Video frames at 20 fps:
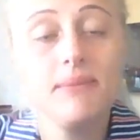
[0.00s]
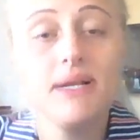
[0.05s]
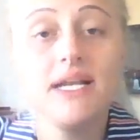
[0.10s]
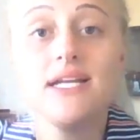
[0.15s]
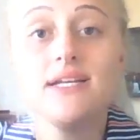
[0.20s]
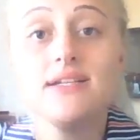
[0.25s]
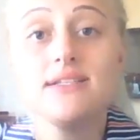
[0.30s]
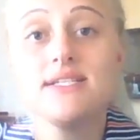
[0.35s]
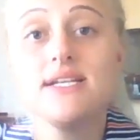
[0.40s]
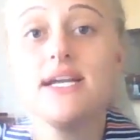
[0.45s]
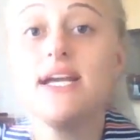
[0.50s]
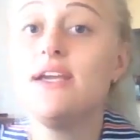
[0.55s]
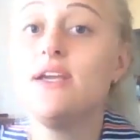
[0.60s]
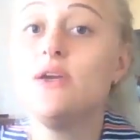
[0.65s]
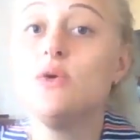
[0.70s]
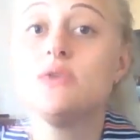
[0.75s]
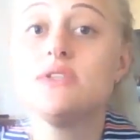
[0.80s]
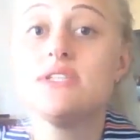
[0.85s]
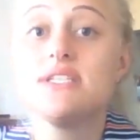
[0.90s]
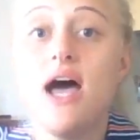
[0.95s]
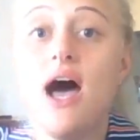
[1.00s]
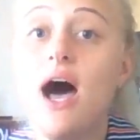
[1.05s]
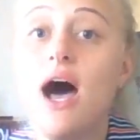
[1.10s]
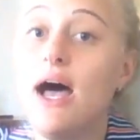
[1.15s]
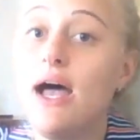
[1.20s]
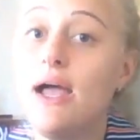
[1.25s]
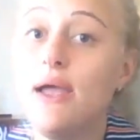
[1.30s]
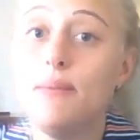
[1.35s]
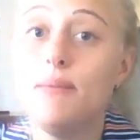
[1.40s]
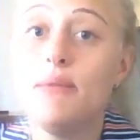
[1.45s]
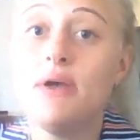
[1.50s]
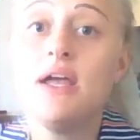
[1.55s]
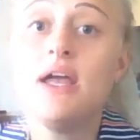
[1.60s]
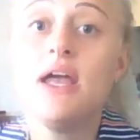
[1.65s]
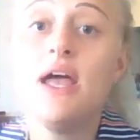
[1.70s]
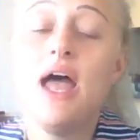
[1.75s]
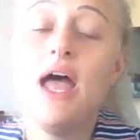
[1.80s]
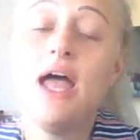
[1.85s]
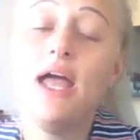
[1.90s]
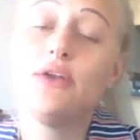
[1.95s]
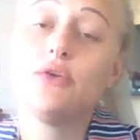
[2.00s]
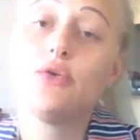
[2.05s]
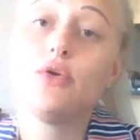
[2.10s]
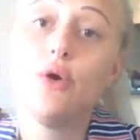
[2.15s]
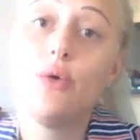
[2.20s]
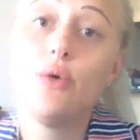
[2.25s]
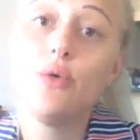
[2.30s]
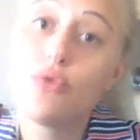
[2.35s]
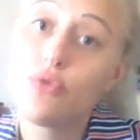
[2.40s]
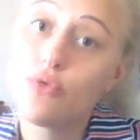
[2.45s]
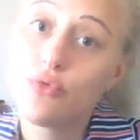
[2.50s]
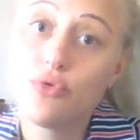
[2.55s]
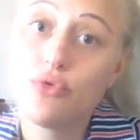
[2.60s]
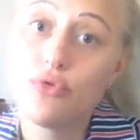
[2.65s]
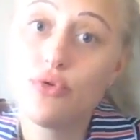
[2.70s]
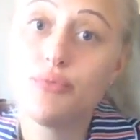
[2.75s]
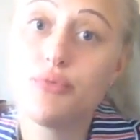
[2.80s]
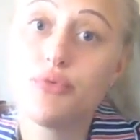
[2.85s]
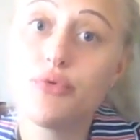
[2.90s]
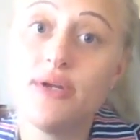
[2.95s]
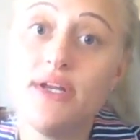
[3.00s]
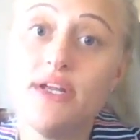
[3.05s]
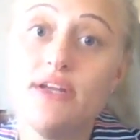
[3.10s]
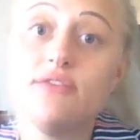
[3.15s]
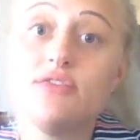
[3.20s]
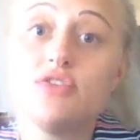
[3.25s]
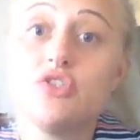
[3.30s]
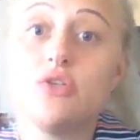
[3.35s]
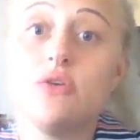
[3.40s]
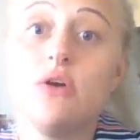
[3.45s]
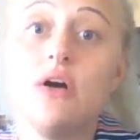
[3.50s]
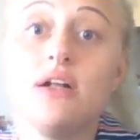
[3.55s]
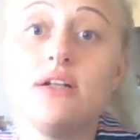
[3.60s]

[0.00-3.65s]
Please take your time and go through the brief to